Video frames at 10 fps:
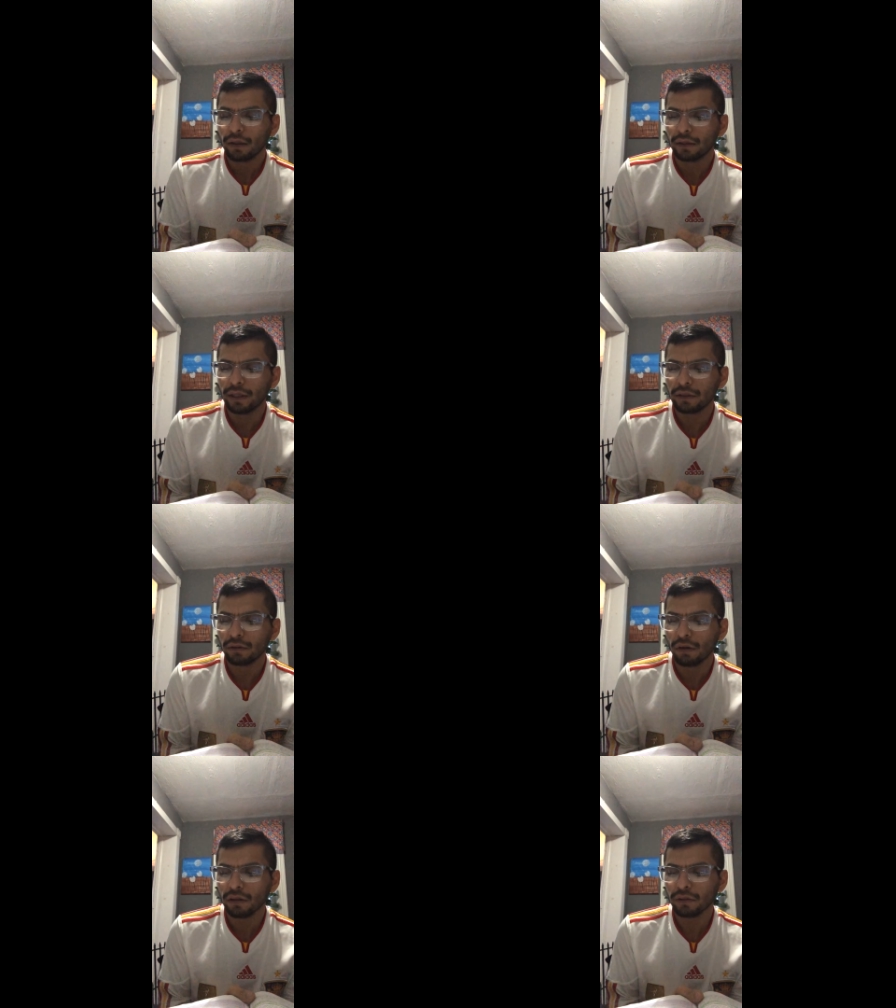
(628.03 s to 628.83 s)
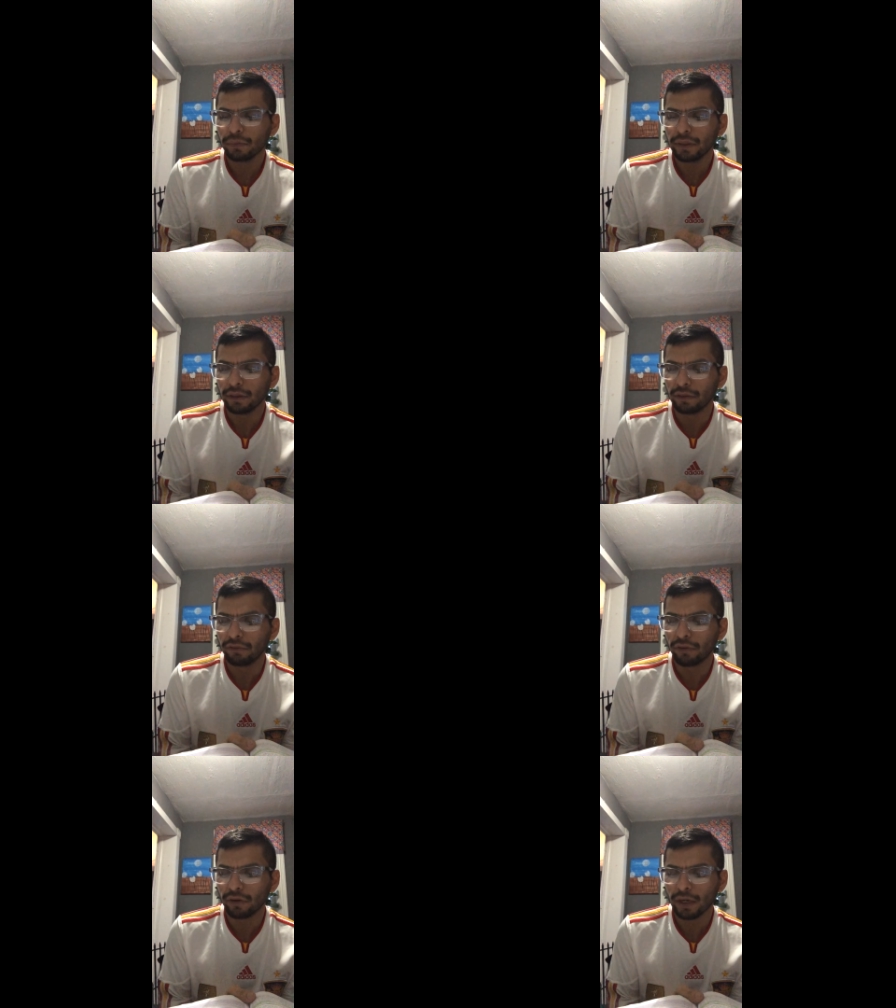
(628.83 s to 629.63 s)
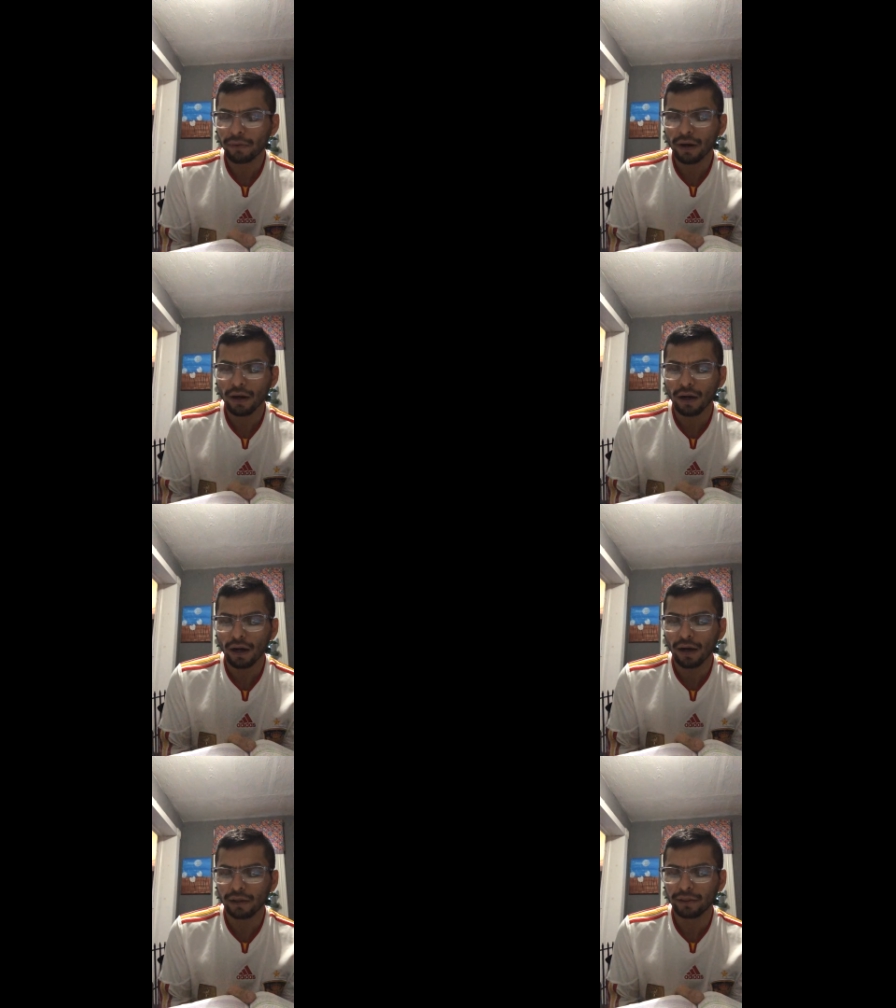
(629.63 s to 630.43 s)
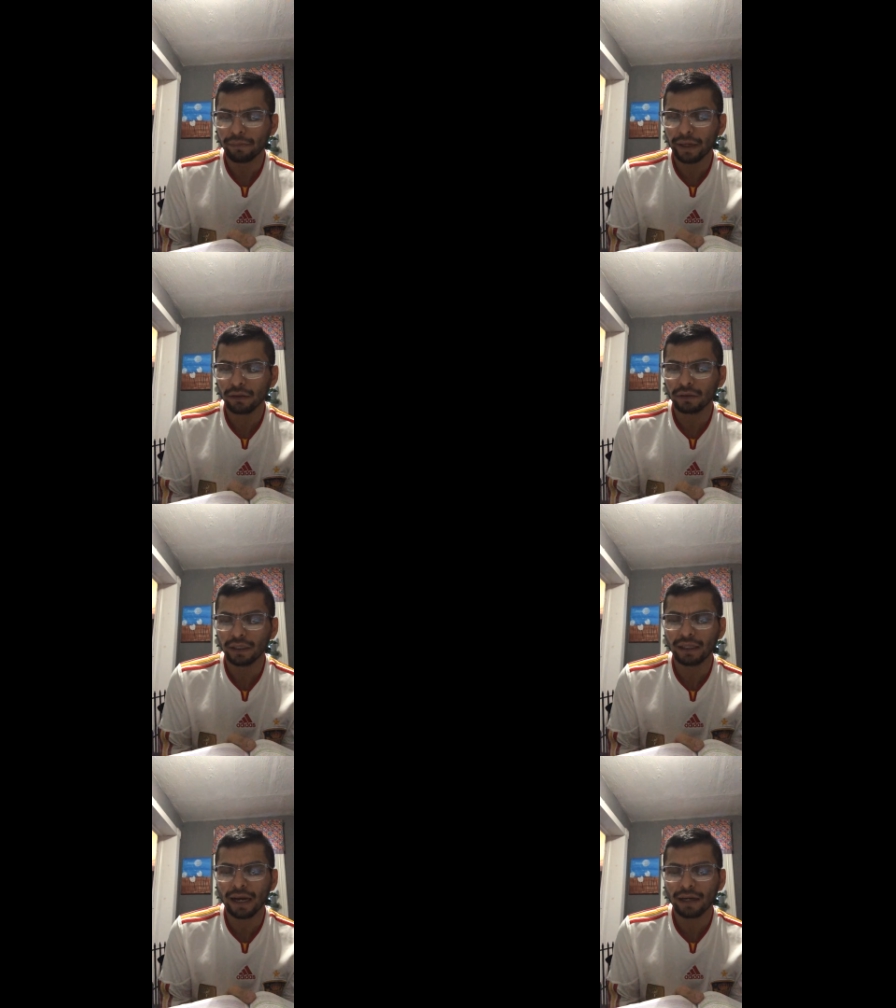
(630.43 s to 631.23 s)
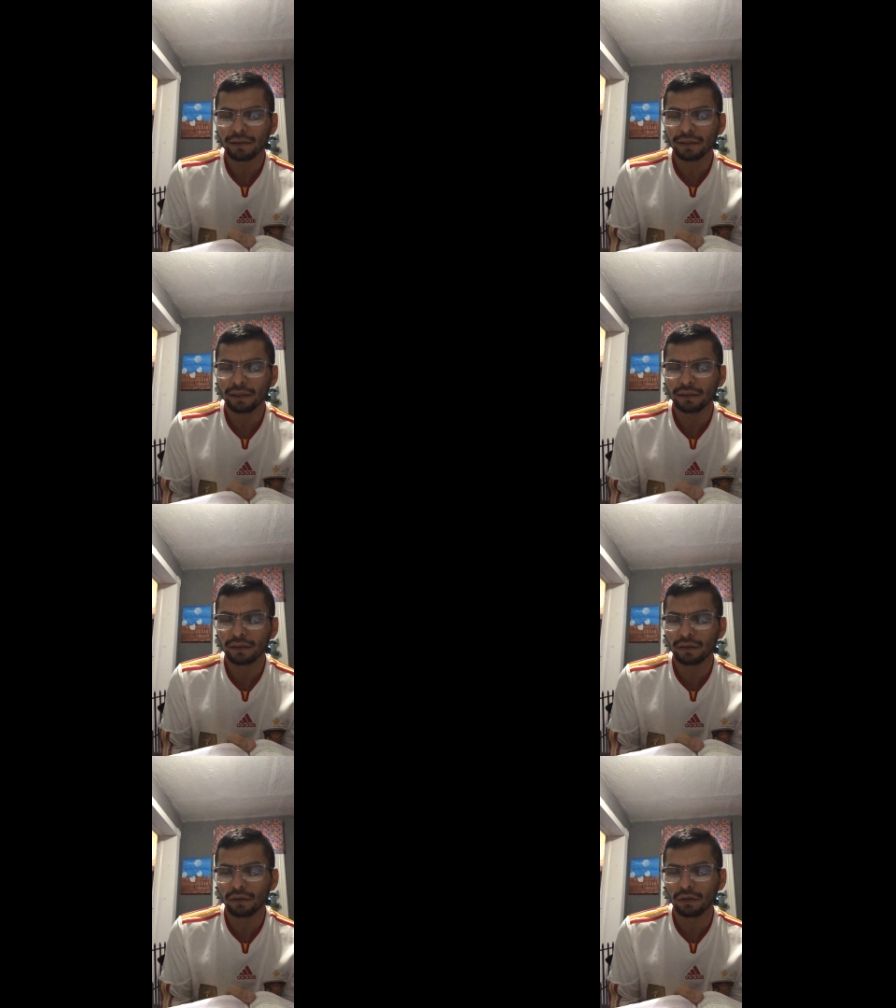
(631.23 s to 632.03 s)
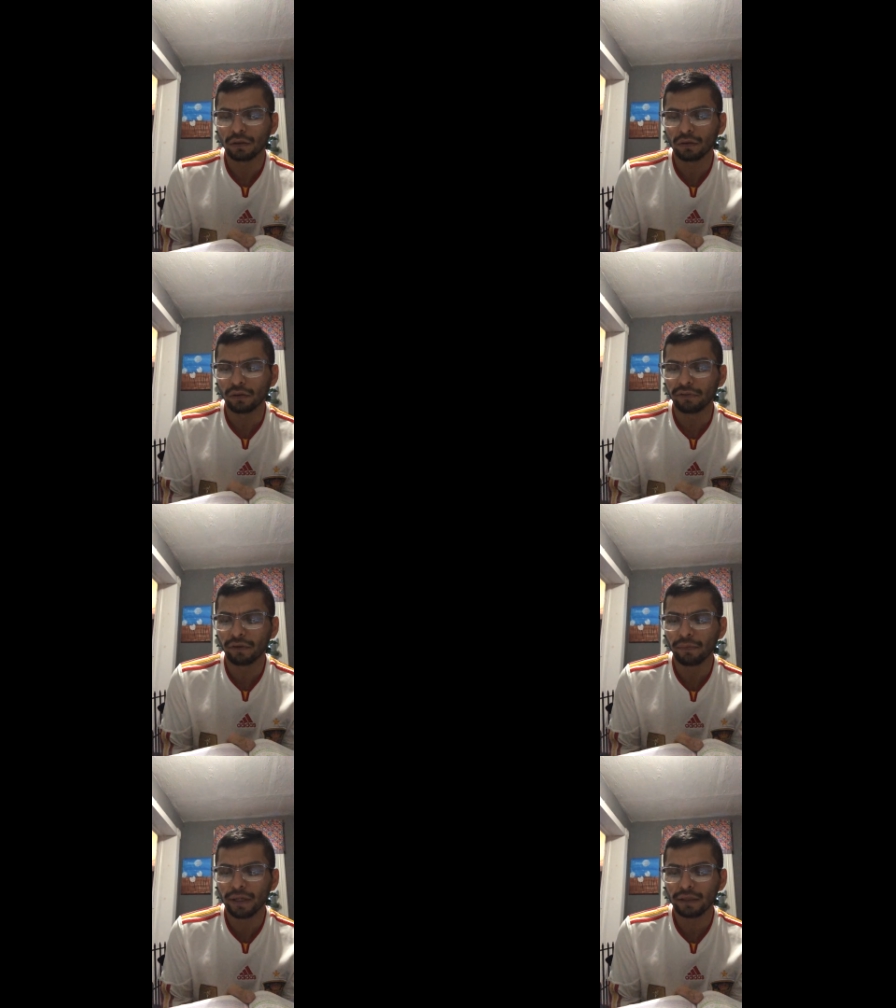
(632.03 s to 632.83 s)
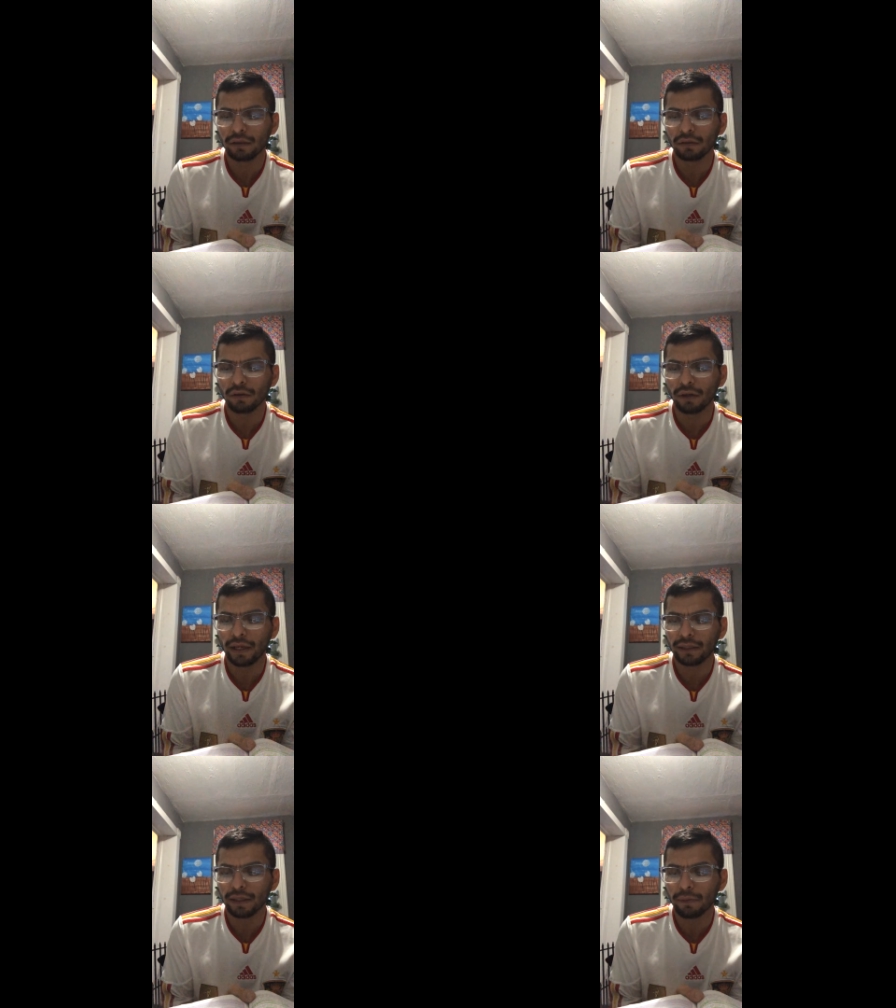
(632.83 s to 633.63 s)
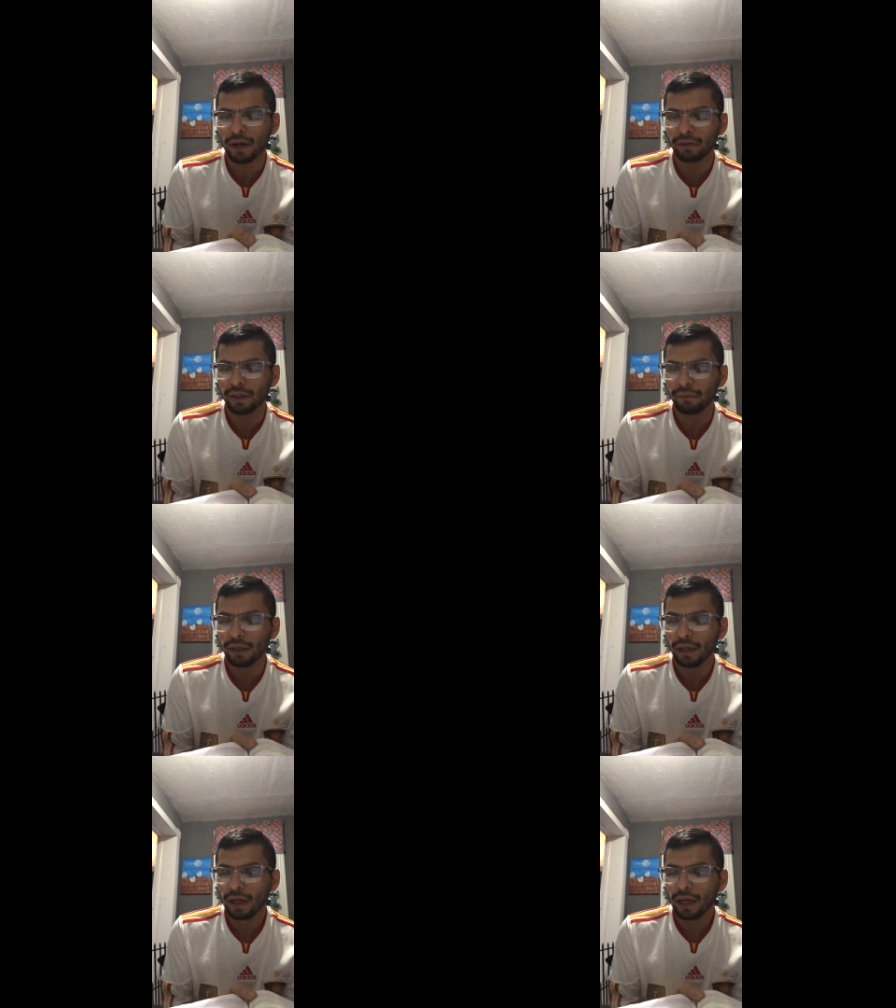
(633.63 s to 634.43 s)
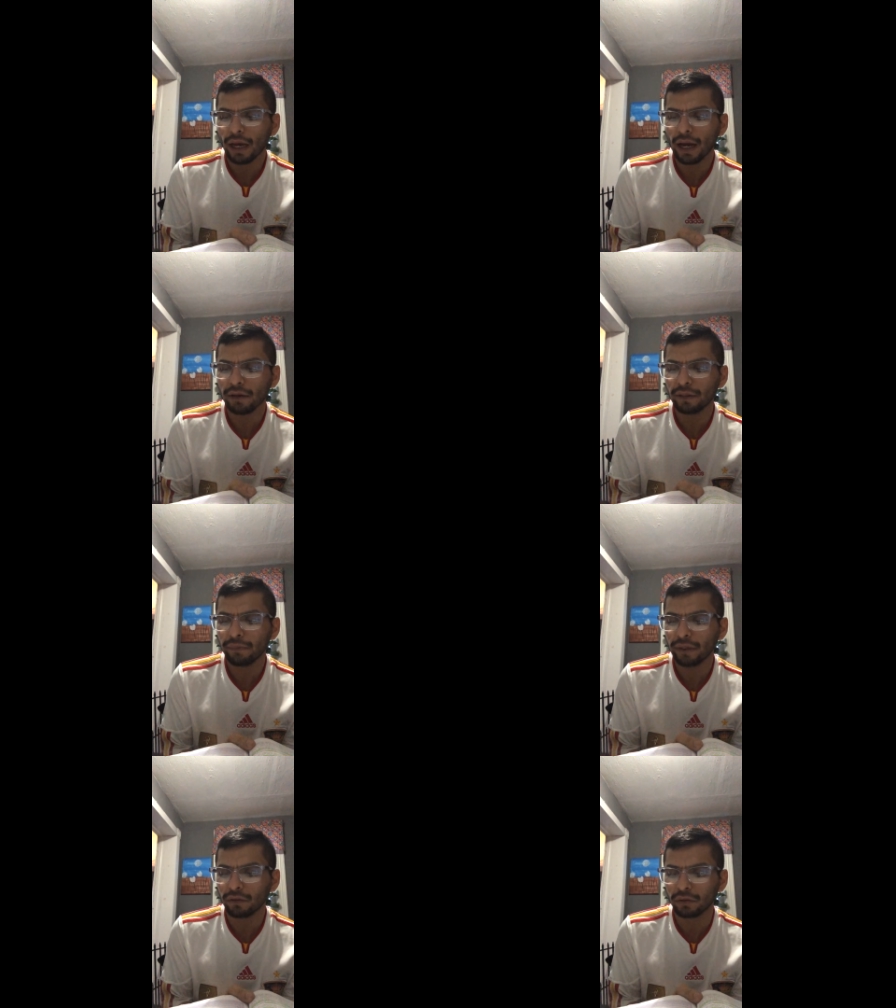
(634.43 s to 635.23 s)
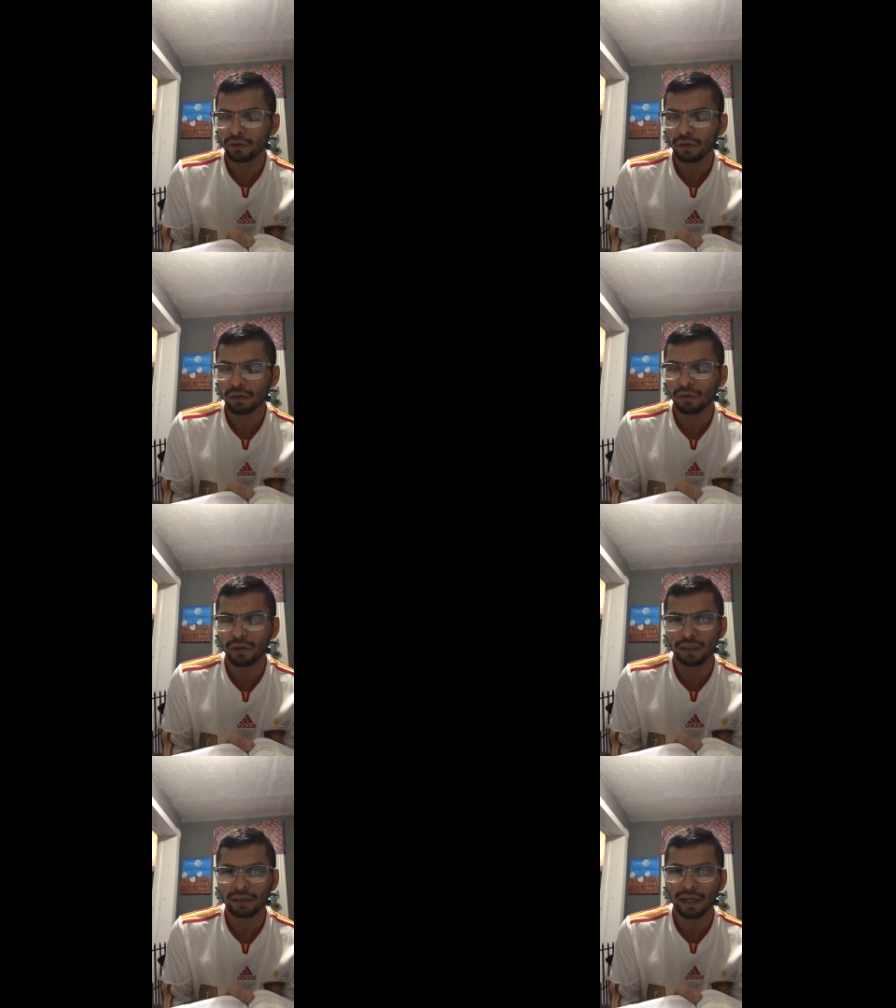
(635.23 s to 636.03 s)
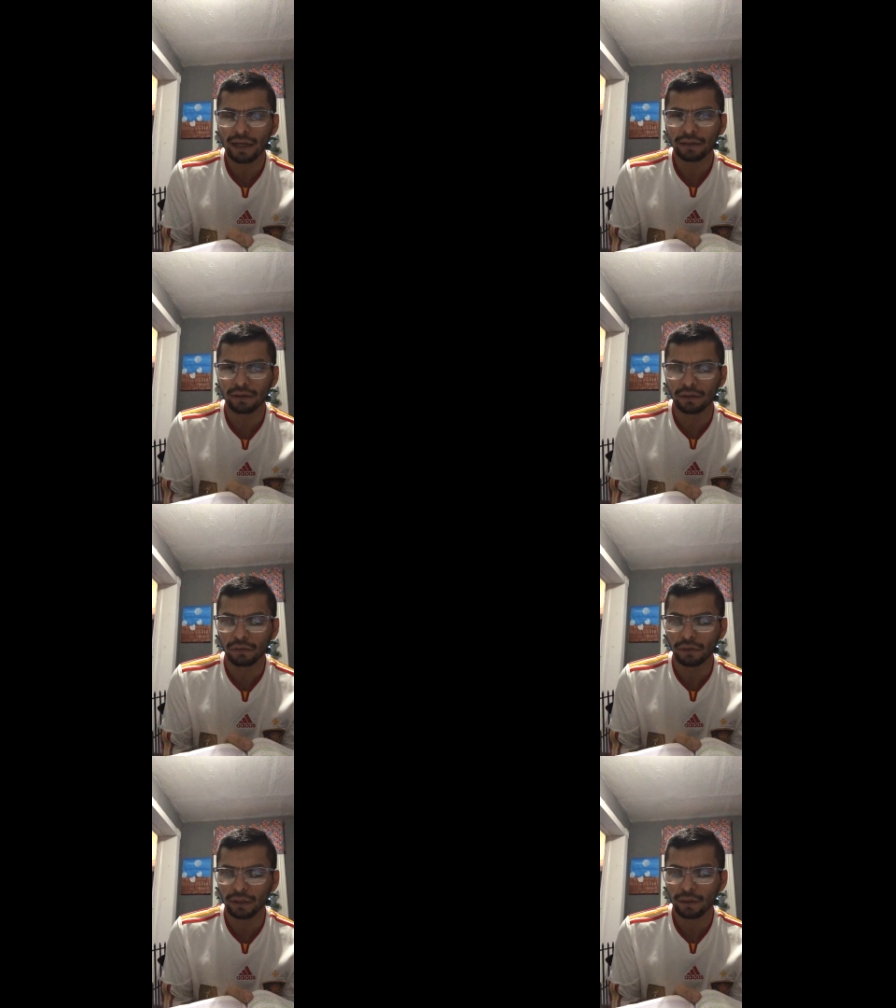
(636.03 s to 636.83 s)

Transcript: They should also be informed about how they may obtain access to information collected about them and how they may control who has access to it.